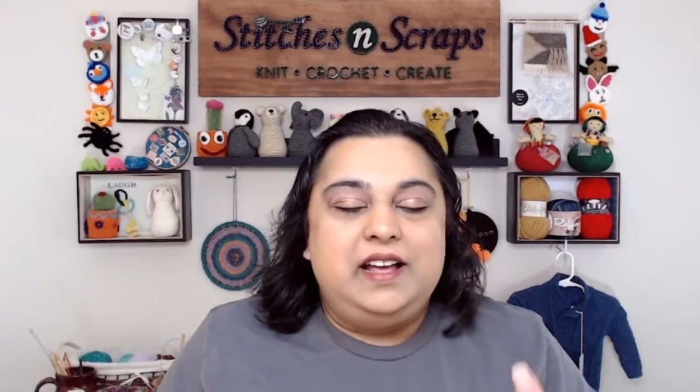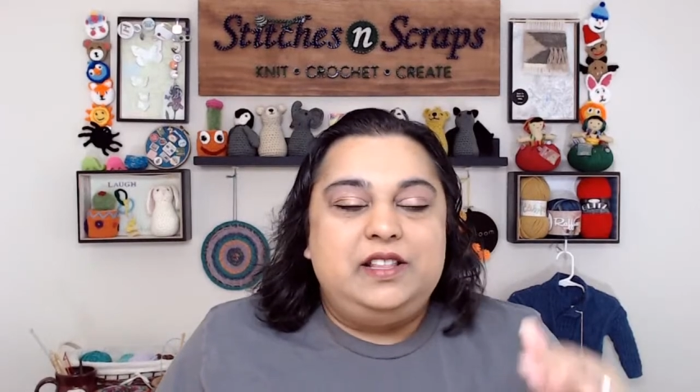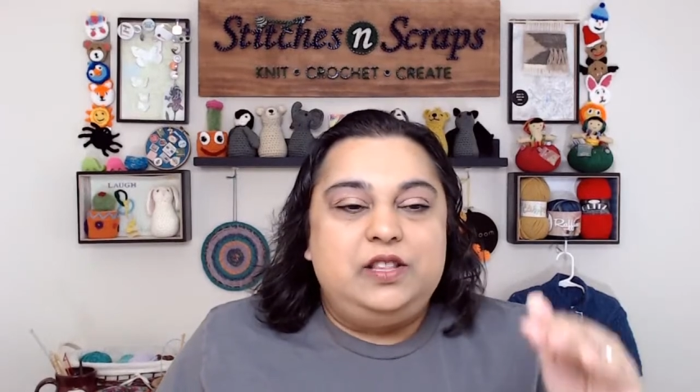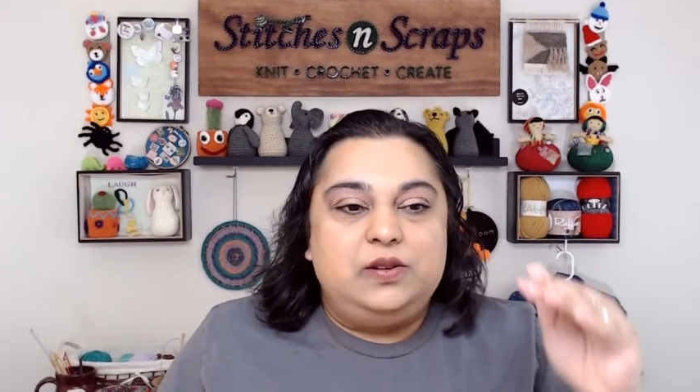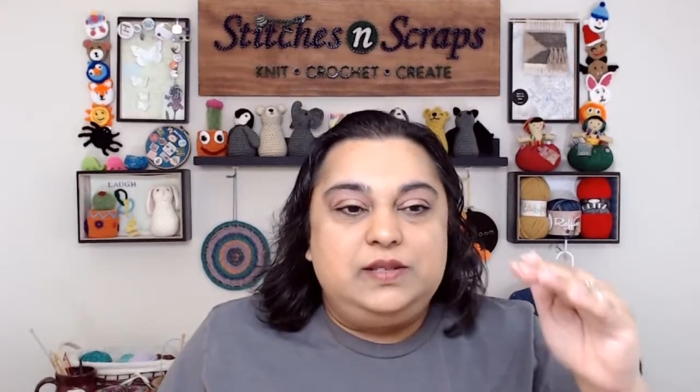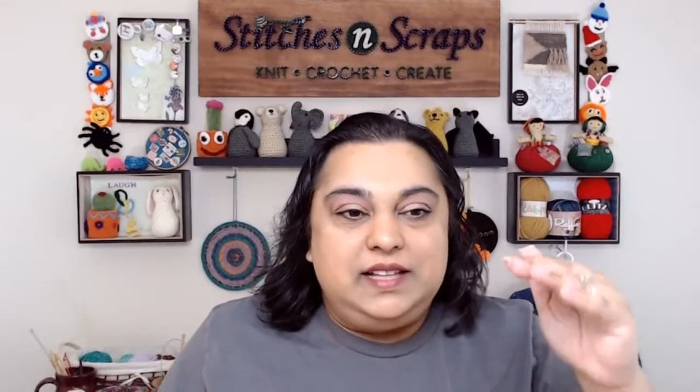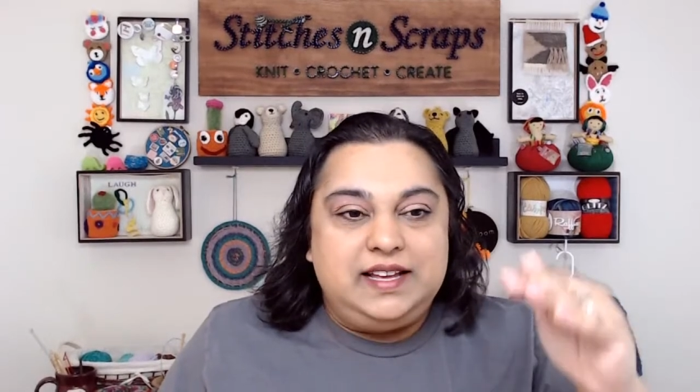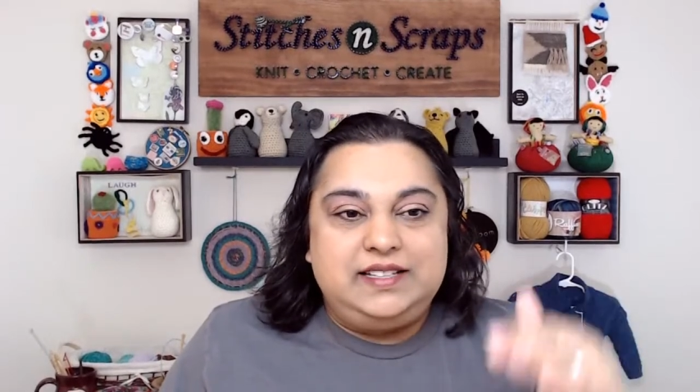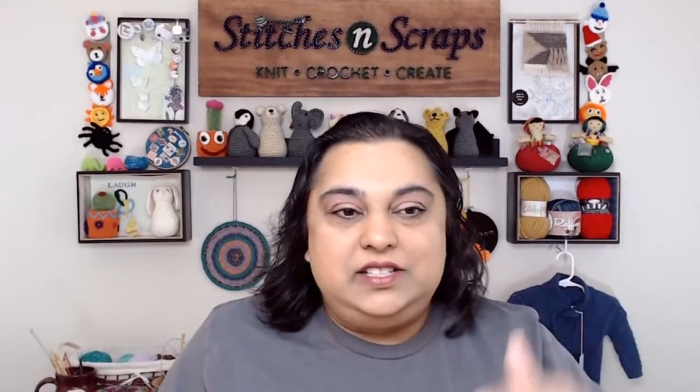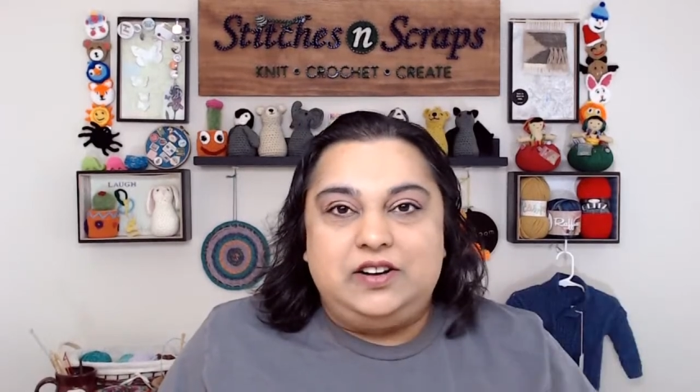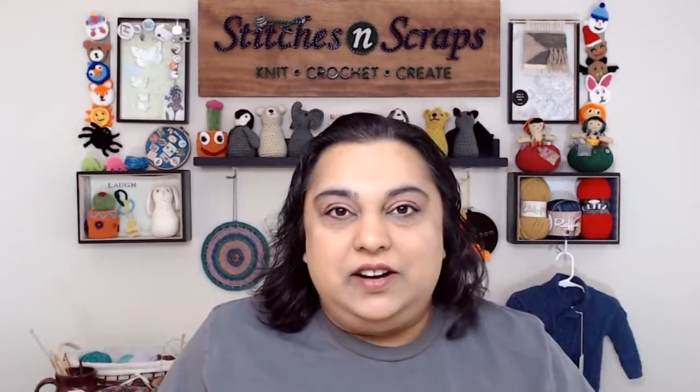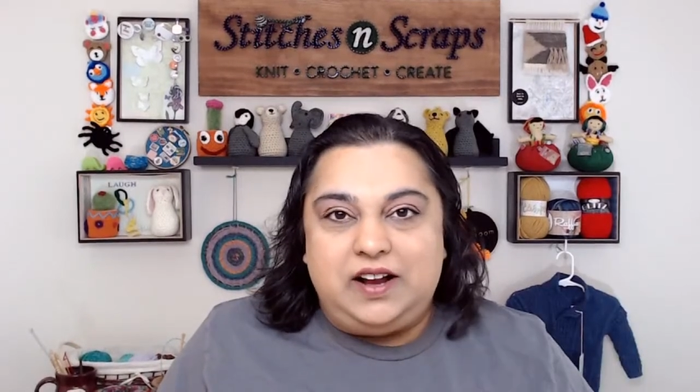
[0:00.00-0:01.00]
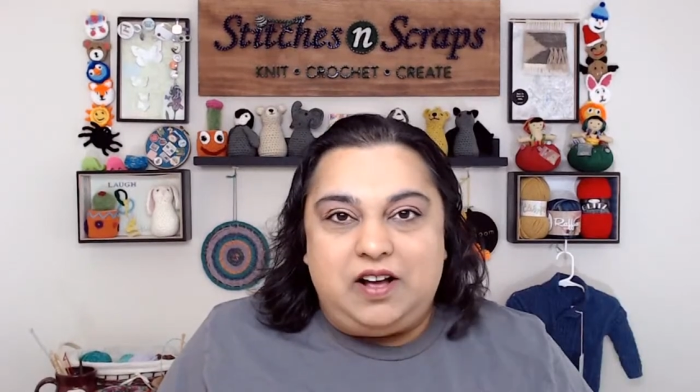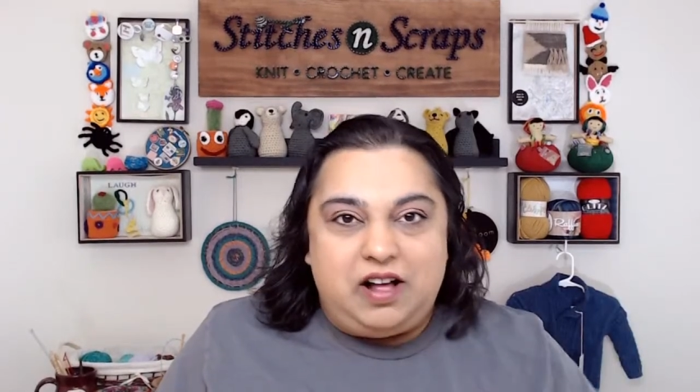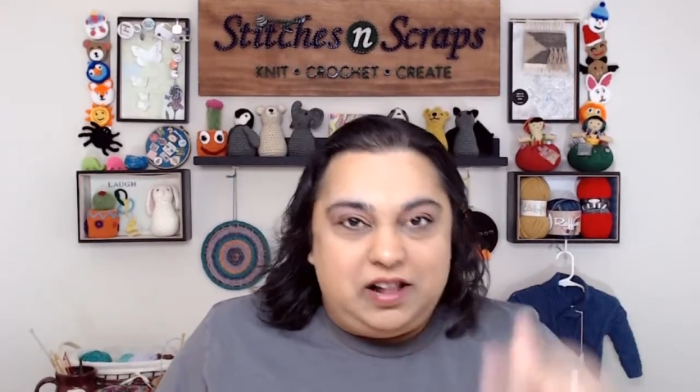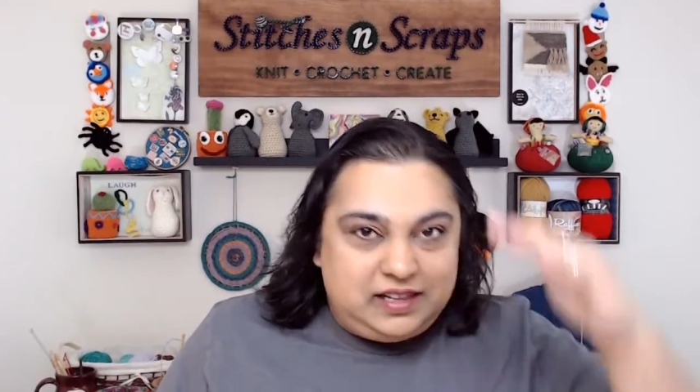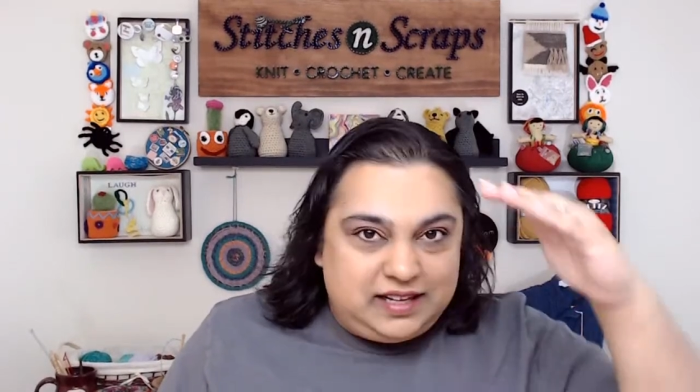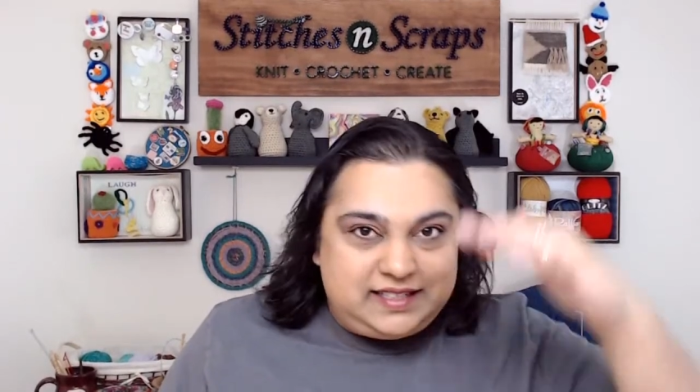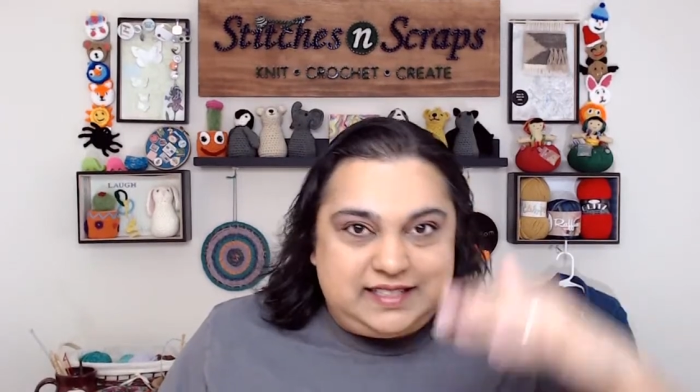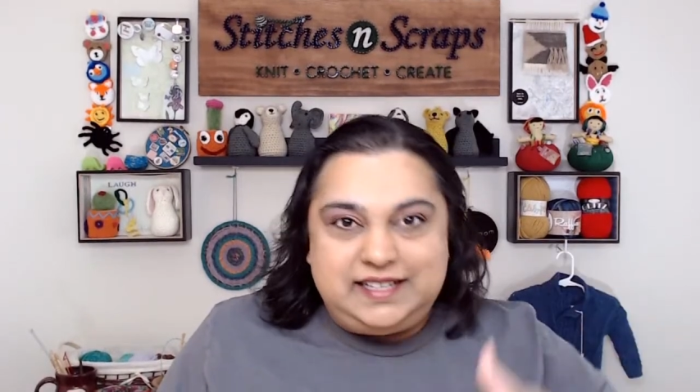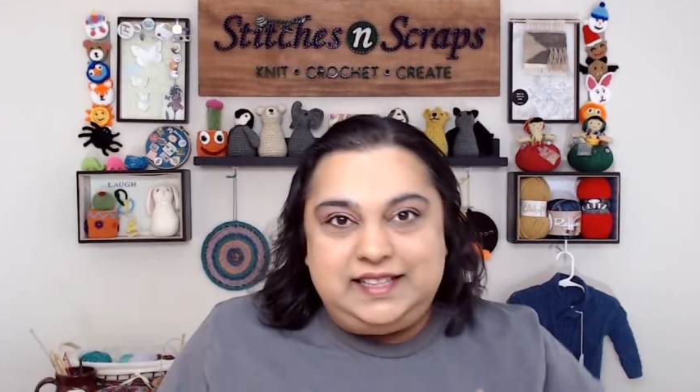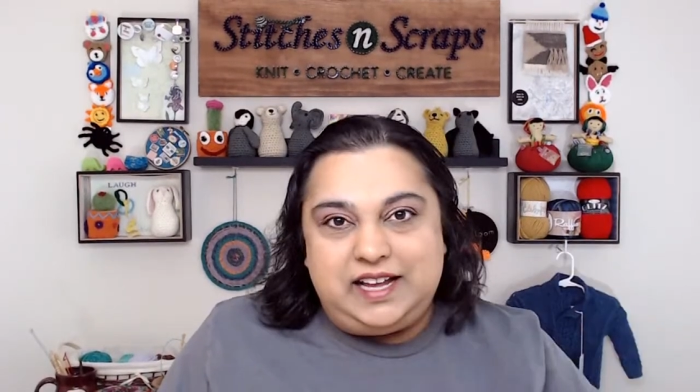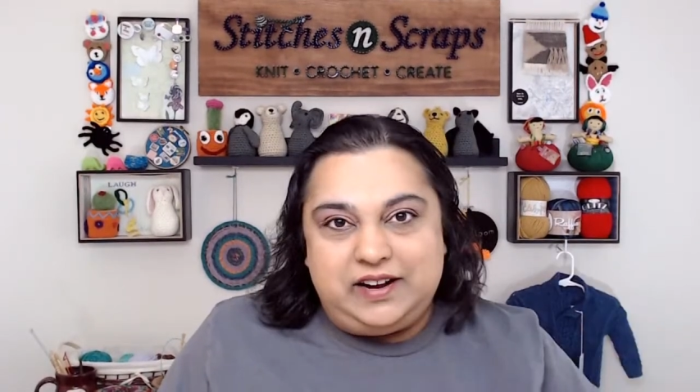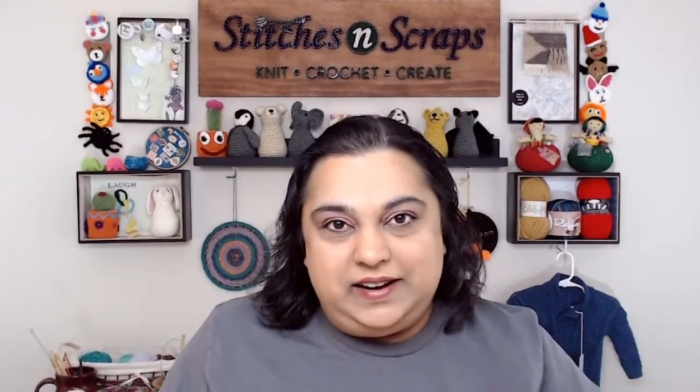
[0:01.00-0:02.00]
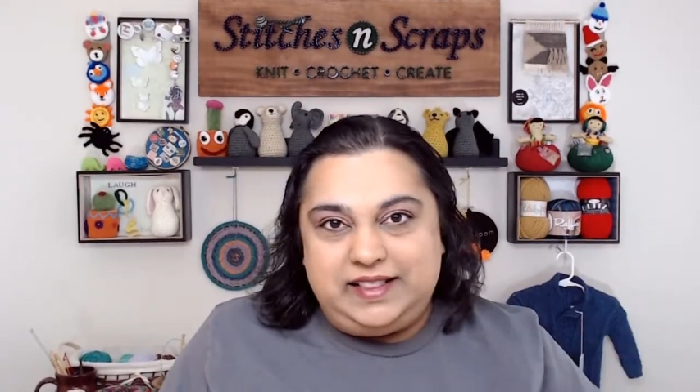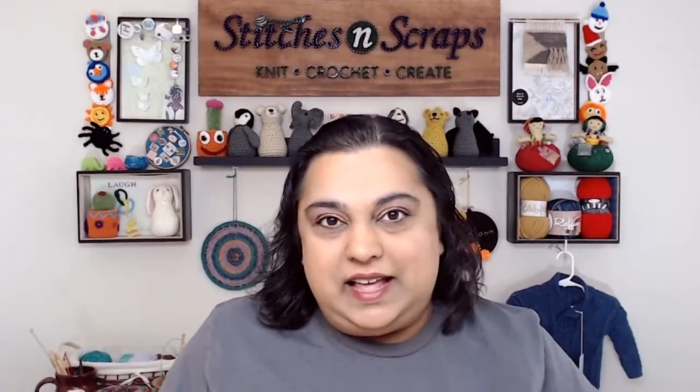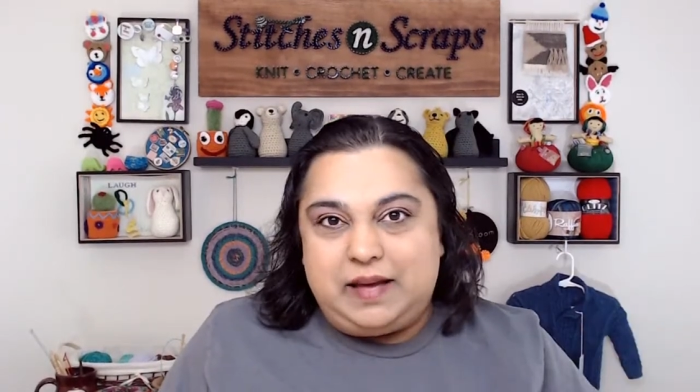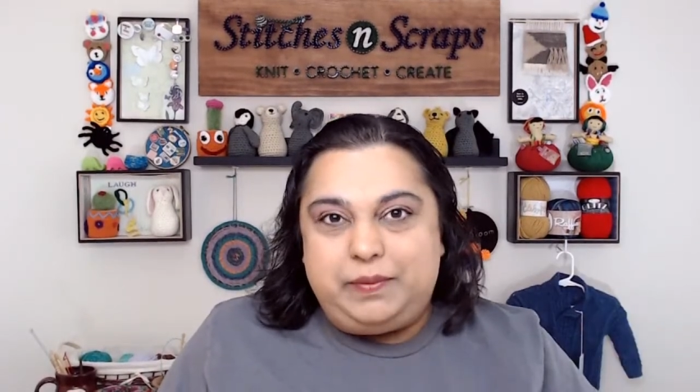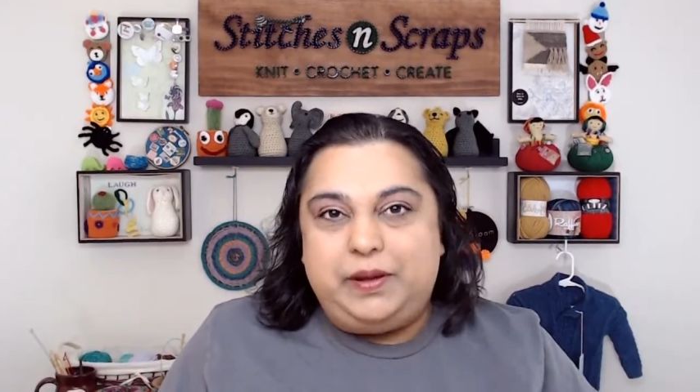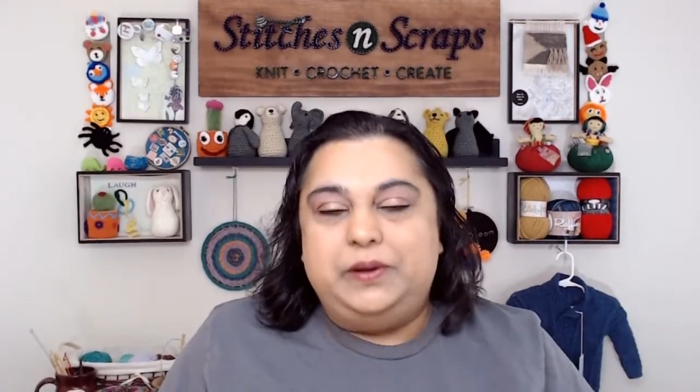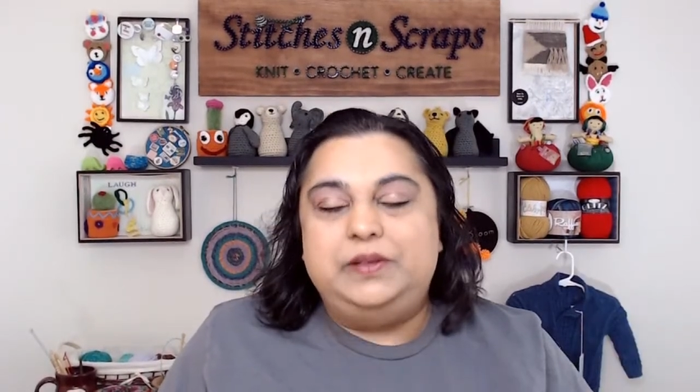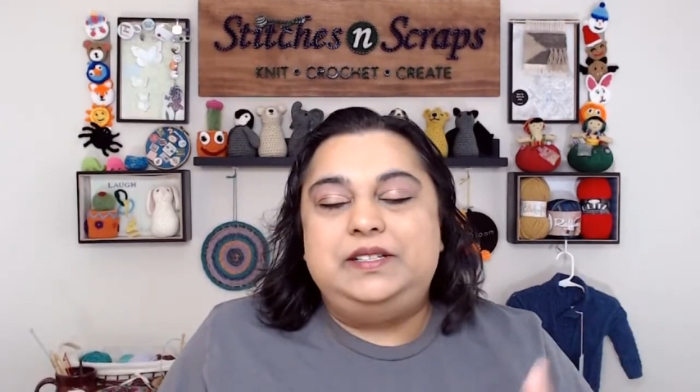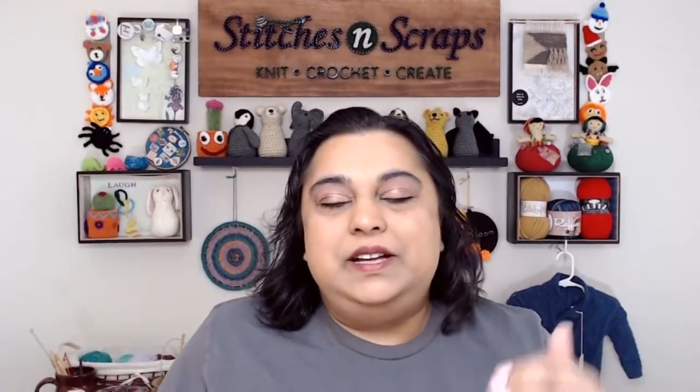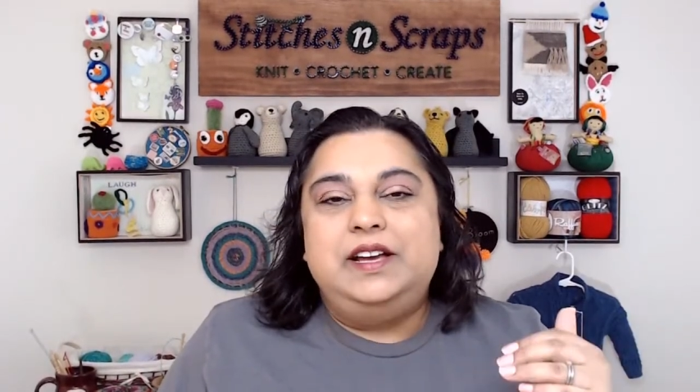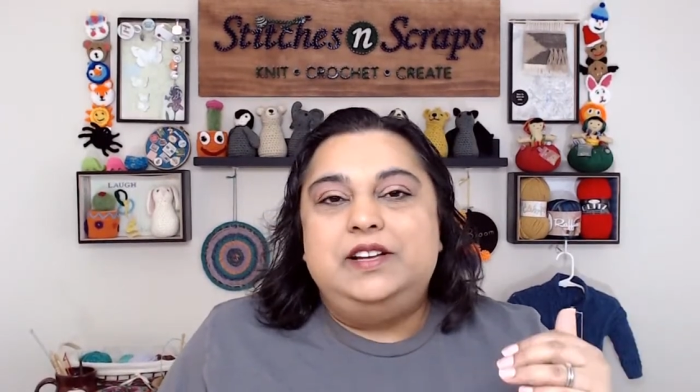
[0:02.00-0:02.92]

those links are all listed there in that post.